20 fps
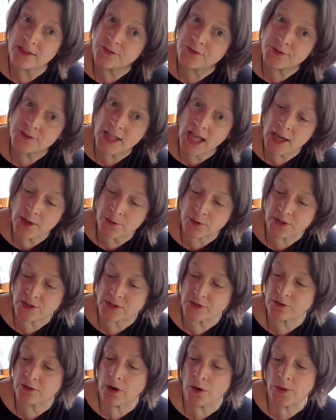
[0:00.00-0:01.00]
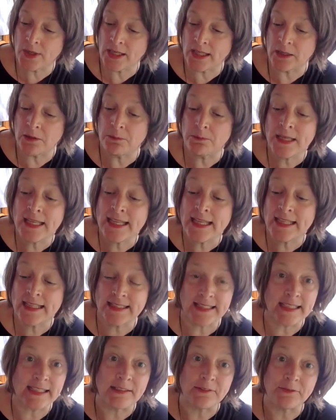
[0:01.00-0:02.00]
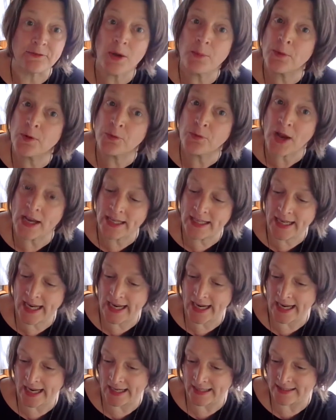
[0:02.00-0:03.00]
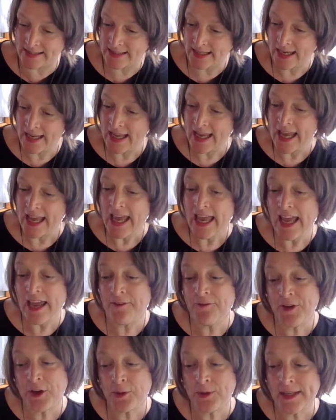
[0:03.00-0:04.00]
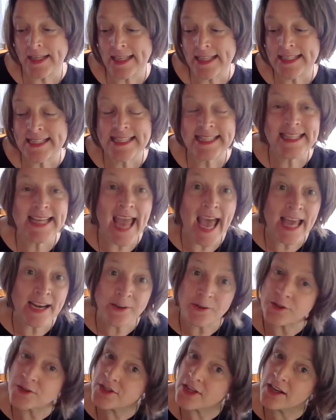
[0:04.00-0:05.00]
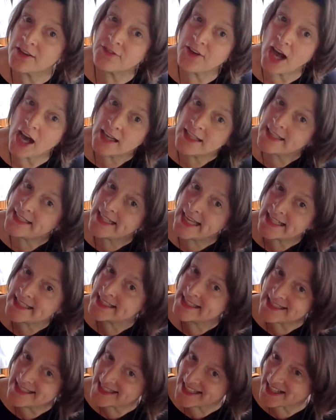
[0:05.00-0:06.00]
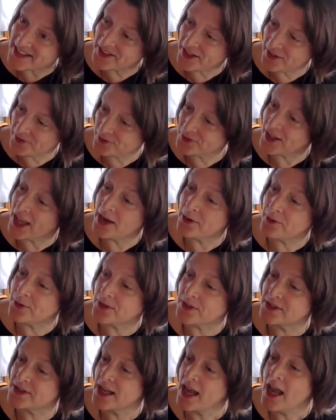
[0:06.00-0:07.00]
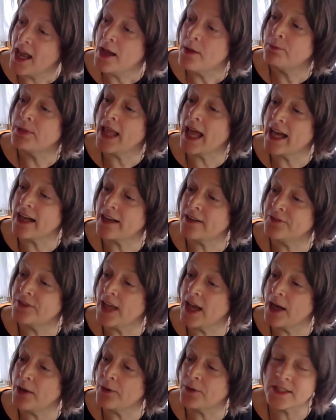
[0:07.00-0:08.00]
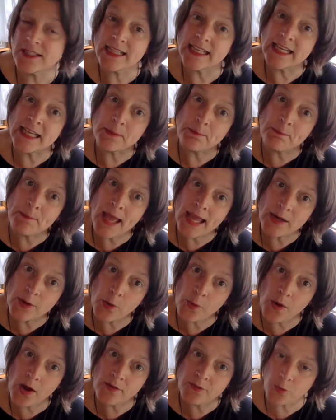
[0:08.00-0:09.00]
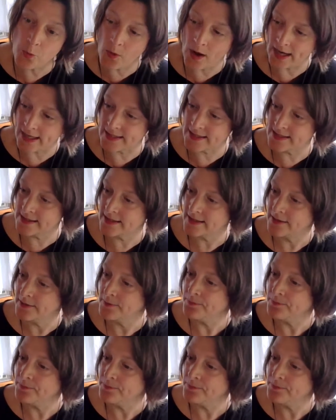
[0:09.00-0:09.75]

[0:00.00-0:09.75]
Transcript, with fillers: of flowers growing immediately from a ready hand. If you need scatters of unnecessary flowers, black flowers in a meadow of white,